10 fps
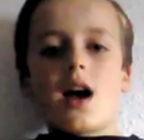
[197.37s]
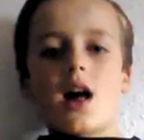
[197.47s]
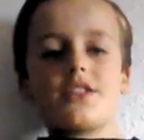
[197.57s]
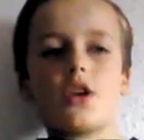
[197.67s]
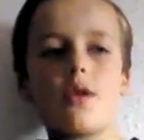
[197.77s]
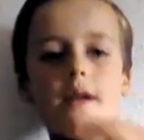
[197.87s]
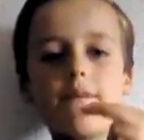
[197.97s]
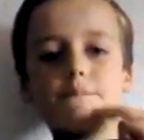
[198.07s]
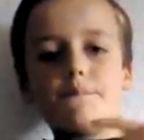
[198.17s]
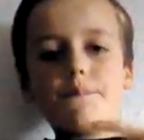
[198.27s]
And so
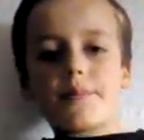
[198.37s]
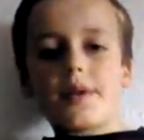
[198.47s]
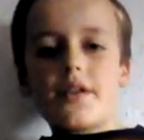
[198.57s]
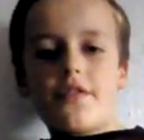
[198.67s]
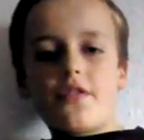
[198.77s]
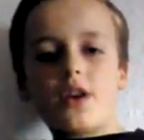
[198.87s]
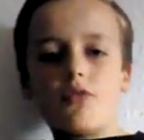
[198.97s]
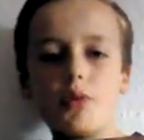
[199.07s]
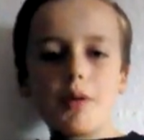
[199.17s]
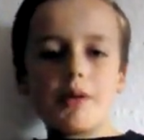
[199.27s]
if if
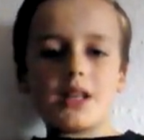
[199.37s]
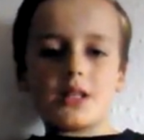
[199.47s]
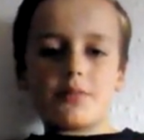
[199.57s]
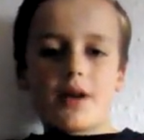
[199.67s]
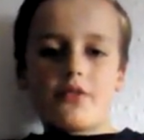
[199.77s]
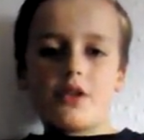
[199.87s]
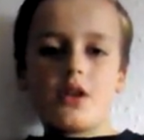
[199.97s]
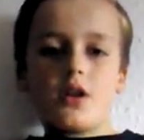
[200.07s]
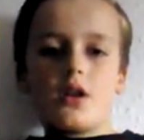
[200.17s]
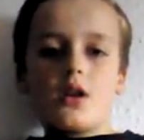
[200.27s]
if we win against Bradford,
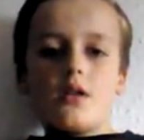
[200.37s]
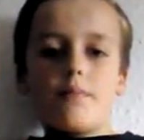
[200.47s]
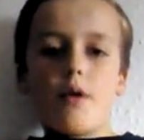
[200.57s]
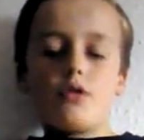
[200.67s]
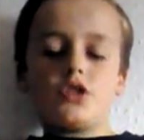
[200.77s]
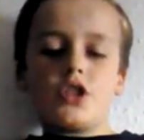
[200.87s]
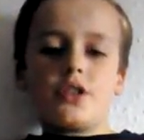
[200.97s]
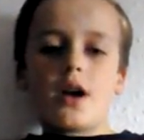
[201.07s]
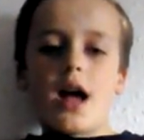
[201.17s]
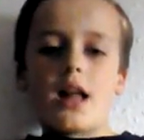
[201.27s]

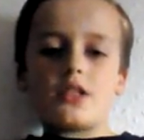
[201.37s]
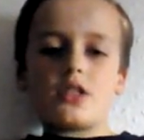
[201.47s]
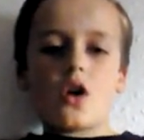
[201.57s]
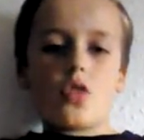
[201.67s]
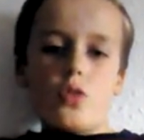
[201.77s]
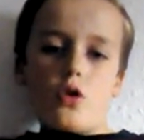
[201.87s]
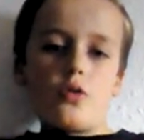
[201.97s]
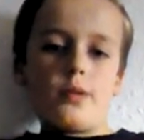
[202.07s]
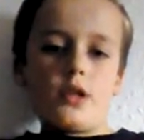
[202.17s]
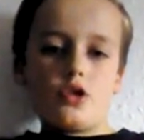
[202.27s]
Bolton and
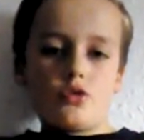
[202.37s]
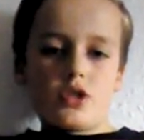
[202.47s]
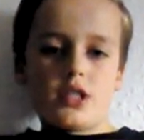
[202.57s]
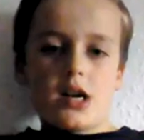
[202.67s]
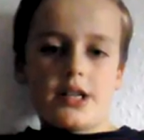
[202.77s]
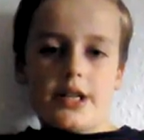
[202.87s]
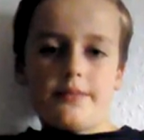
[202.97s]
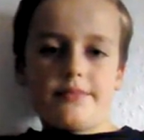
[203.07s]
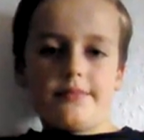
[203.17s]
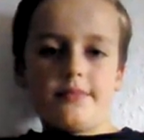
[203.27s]
Scunthorpe lose on
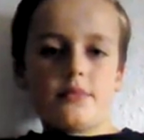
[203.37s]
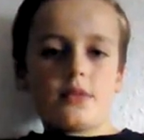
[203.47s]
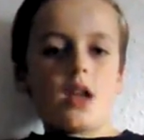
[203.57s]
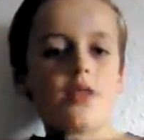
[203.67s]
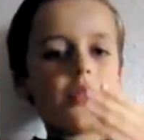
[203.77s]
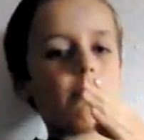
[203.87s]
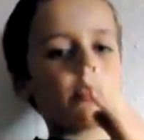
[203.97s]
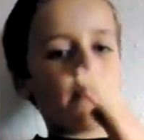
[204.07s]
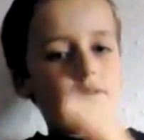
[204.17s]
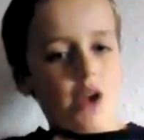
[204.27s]
Saturday, then we're
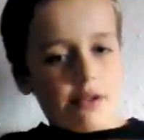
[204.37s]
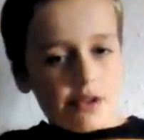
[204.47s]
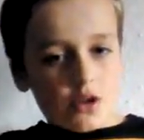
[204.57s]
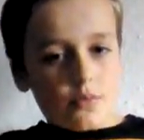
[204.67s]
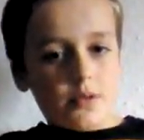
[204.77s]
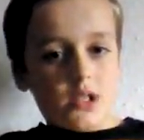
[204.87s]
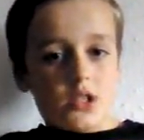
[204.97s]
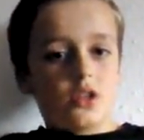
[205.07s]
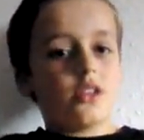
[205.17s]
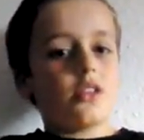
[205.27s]
in a very good
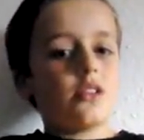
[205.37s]
position.